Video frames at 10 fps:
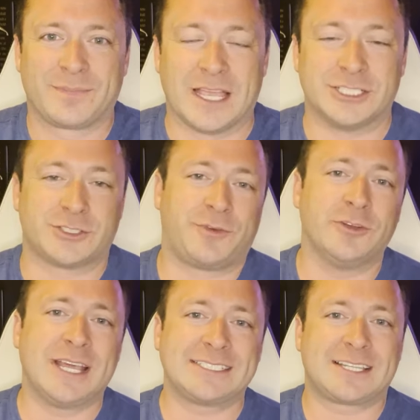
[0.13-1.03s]
In just a
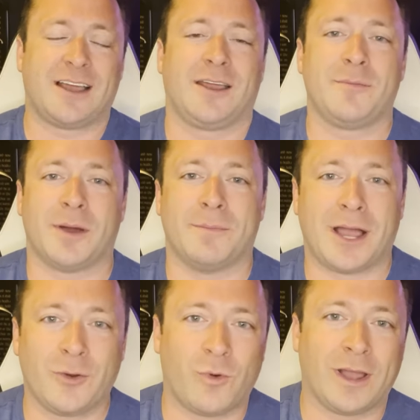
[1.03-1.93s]
few days' time,
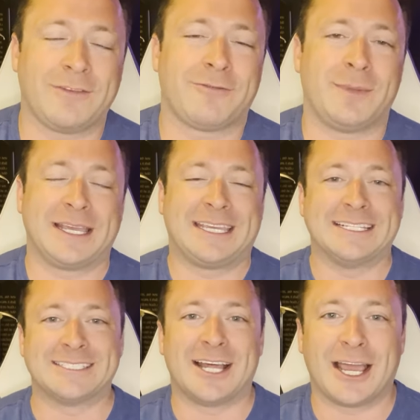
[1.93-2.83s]
my wife, my
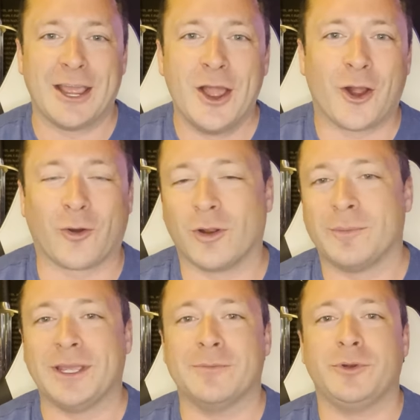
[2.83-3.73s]
kids, and I are going to
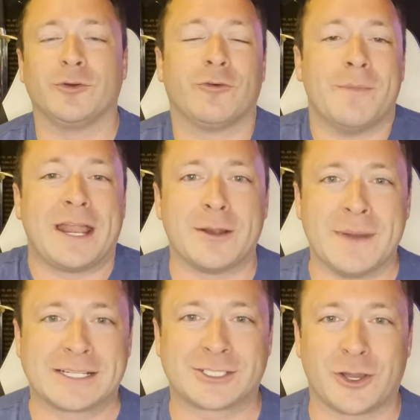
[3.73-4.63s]
be in beautiful Merida,
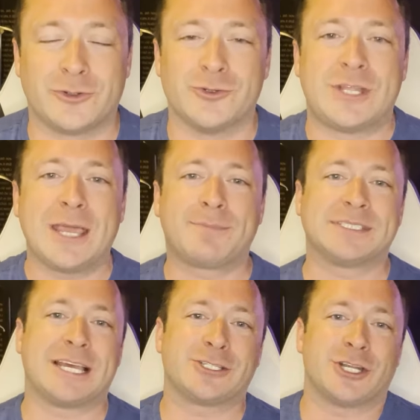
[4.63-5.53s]
Mexico to take
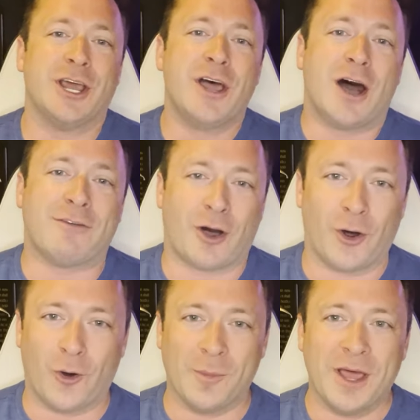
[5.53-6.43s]
possession of a
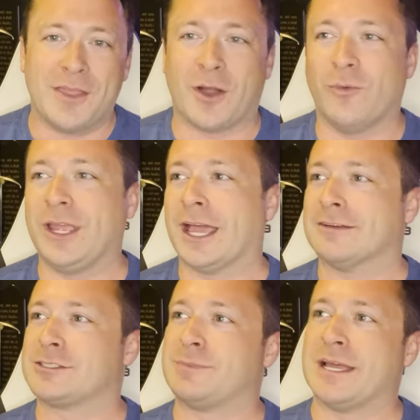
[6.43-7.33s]
home that we
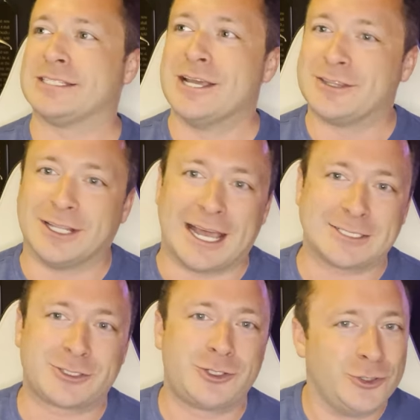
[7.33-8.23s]
have spent the
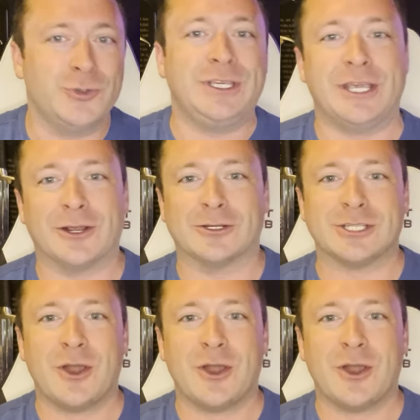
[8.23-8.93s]
last 2 years